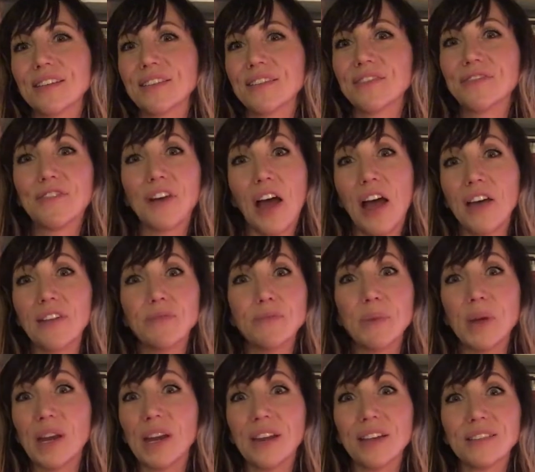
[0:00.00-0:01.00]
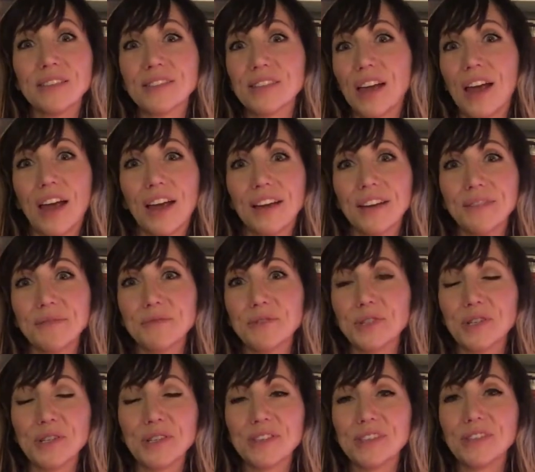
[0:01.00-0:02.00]
five minutes, I
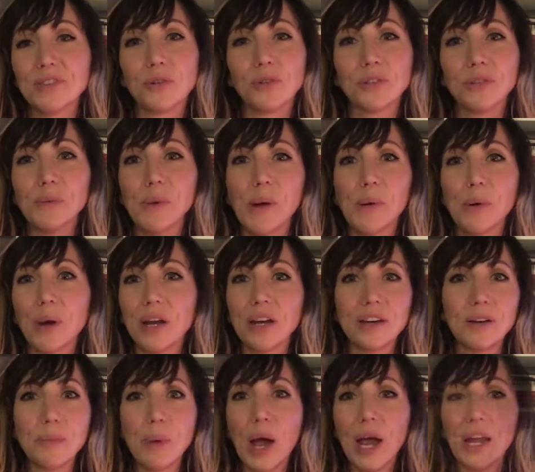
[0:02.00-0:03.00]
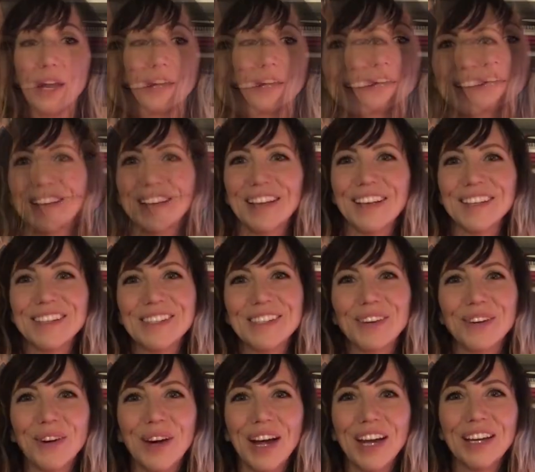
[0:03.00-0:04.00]
just told him I wanted to buy it.
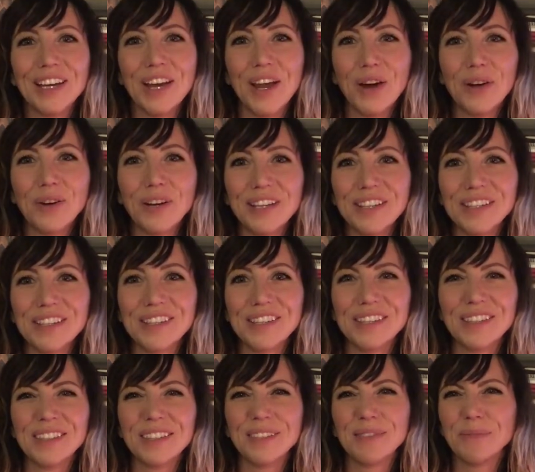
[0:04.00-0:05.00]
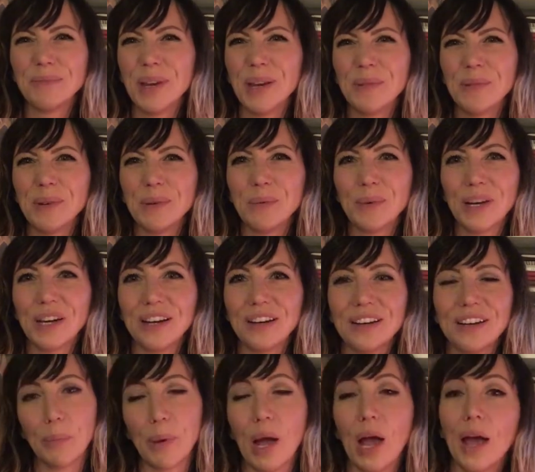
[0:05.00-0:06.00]
So I know it's maybe
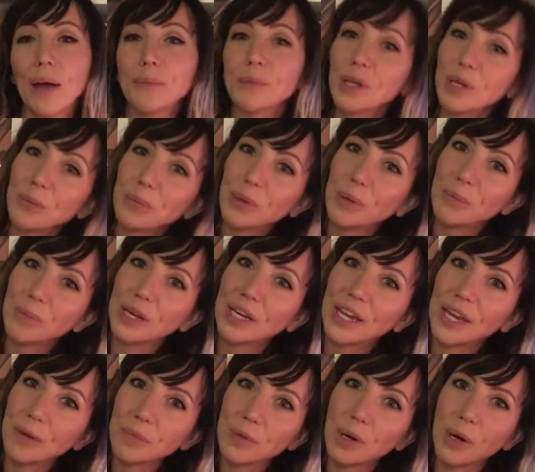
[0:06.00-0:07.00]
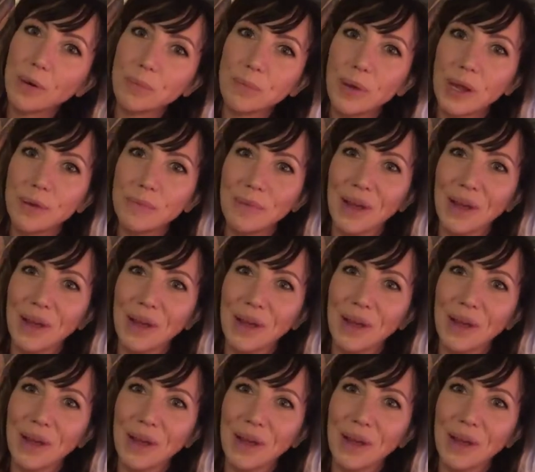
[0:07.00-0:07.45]
weird, but I'm gonna put my camera up by